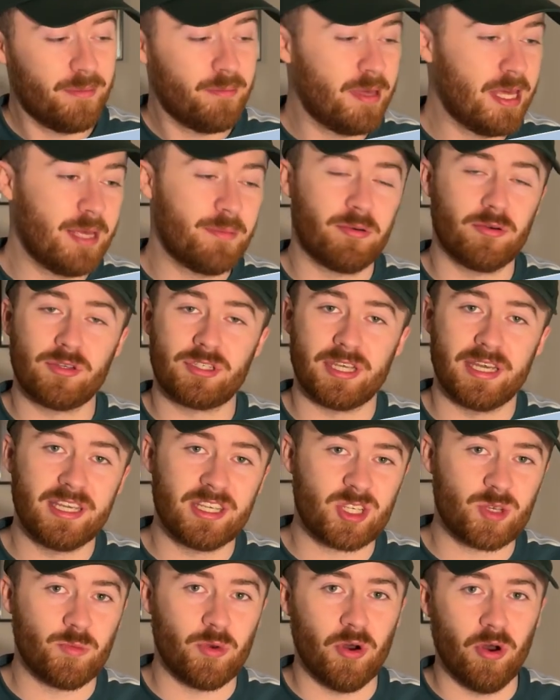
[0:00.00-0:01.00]
People say
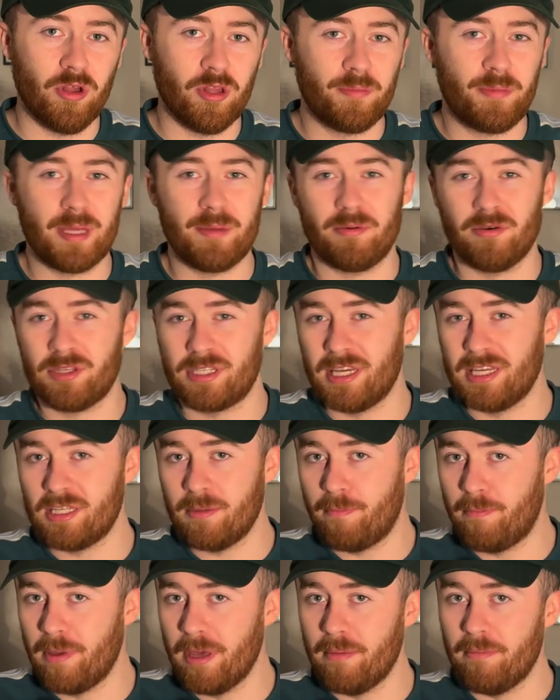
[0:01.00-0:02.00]
he's smaller, people say he's
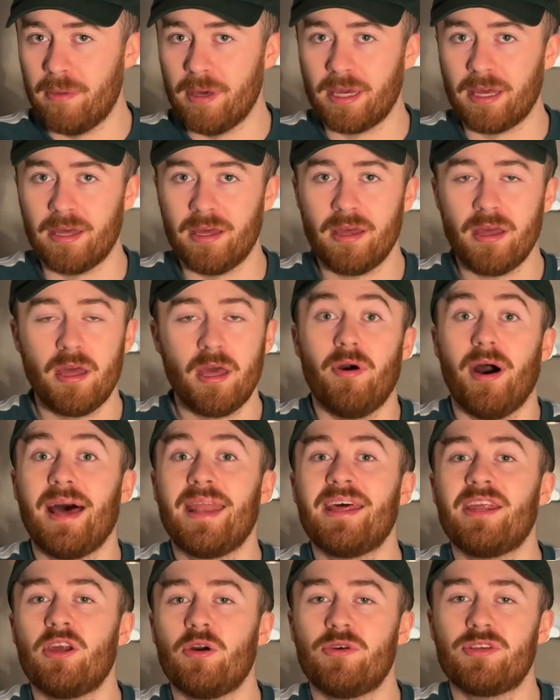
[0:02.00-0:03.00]
a bit bigger,
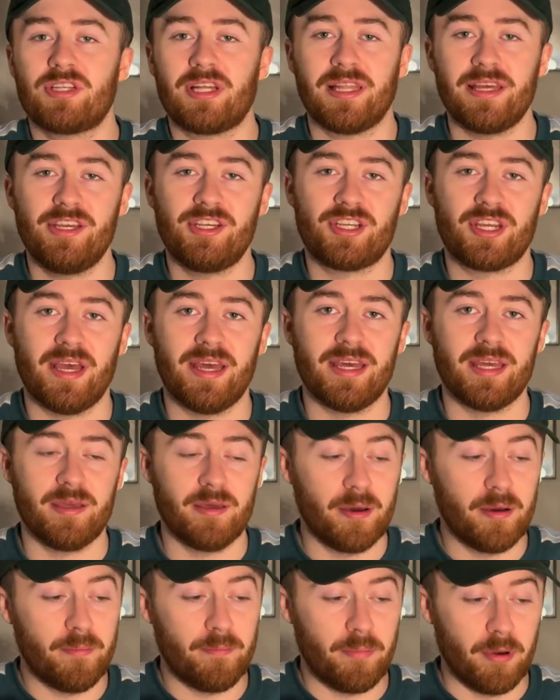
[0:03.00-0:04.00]
and I know it's
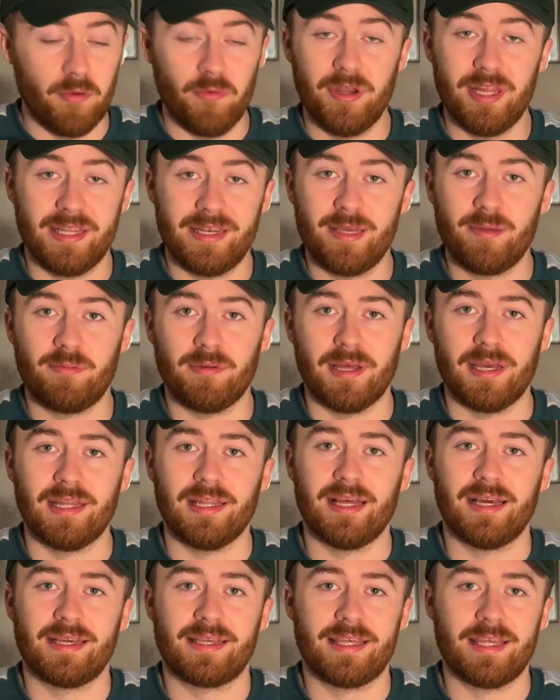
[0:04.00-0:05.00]
cliche, but he really did play
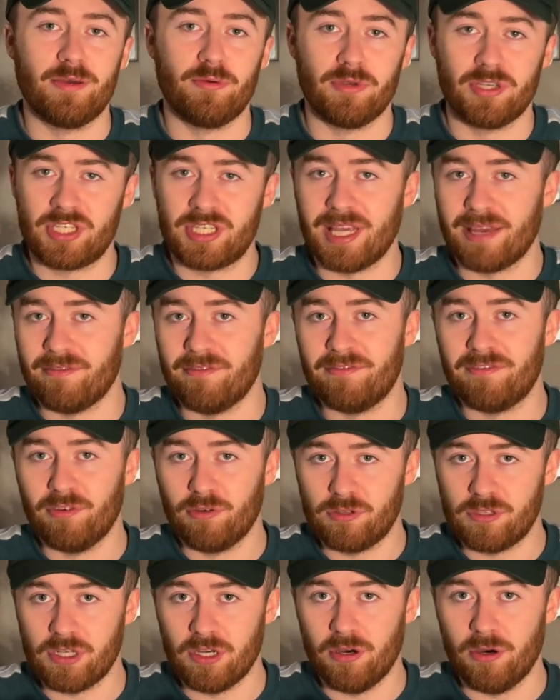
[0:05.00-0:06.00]
like he was 7
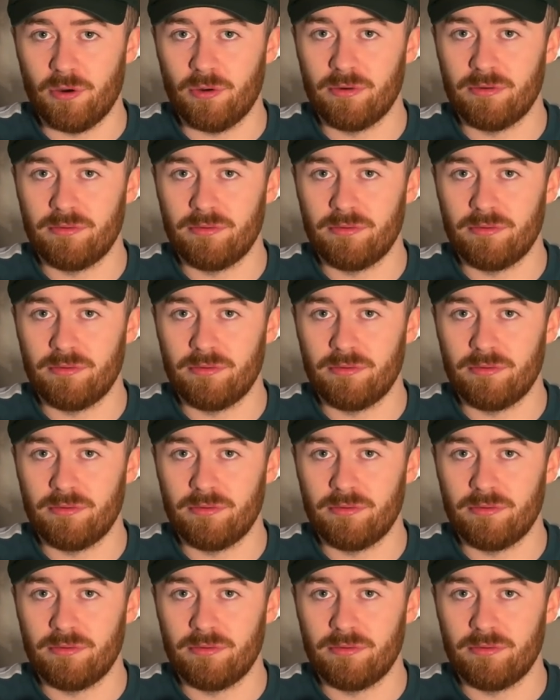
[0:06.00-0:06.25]
foot tall.